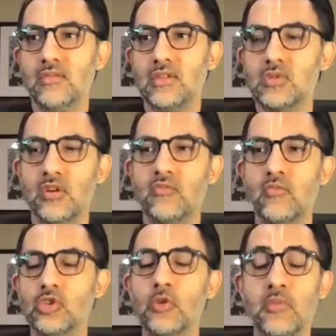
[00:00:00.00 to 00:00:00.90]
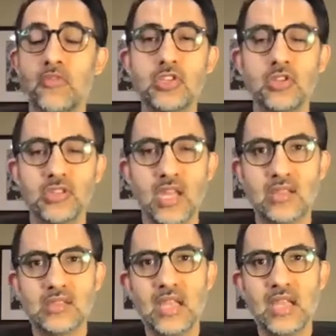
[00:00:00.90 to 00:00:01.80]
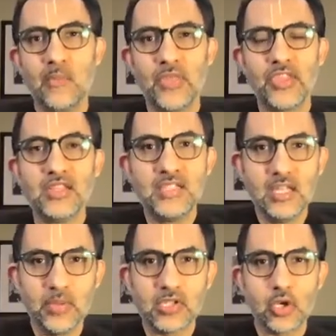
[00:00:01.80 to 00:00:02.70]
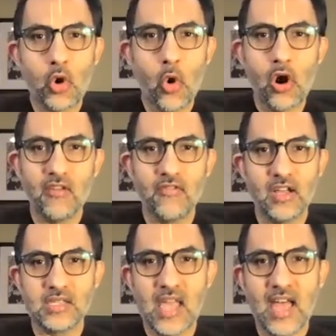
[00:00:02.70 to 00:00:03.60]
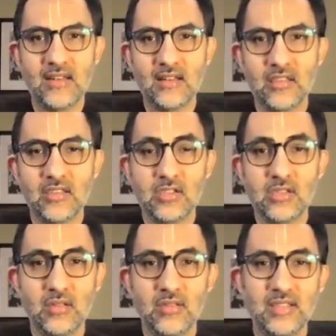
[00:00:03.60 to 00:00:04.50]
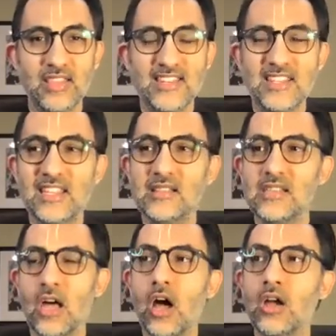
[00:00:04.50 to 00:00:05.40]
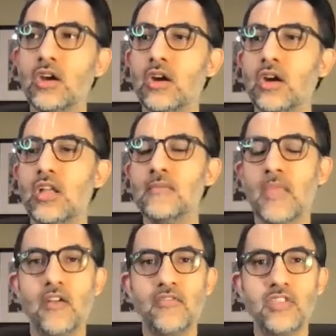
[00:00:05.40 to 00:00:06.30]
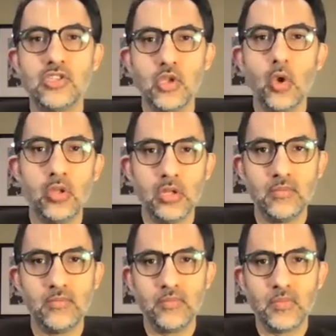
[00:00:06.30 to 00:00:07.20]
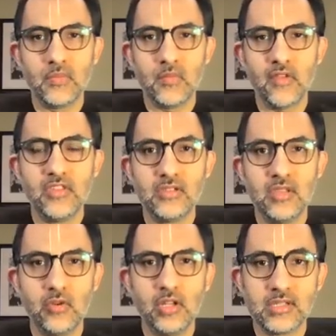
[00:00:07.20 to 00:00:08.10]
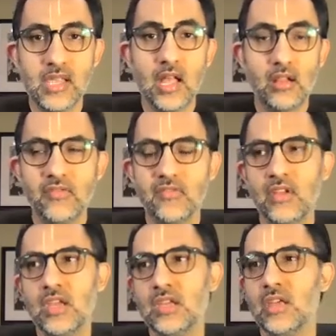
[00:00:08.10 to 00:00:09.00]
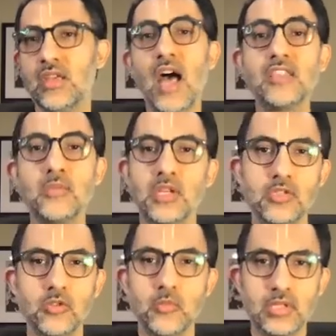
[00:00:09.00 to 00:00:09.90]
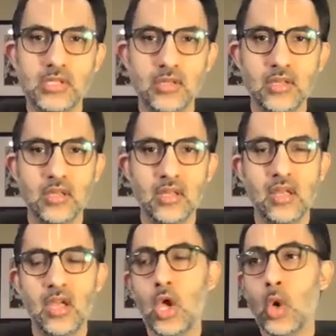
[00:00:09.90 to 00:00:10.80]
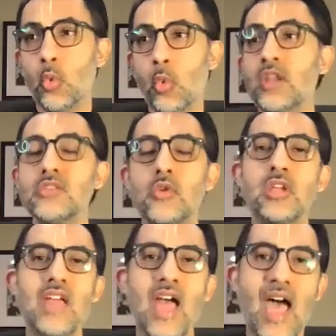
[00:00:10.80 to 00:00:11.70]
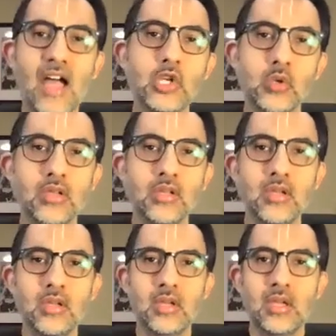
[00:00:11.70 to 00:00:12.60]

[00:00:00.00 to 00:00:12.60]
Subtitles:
sort of more superficial sense, but the deepest core of us, at the needs, the hunger of the soul, of the real self, yatma suprasiddhati, what is going to actually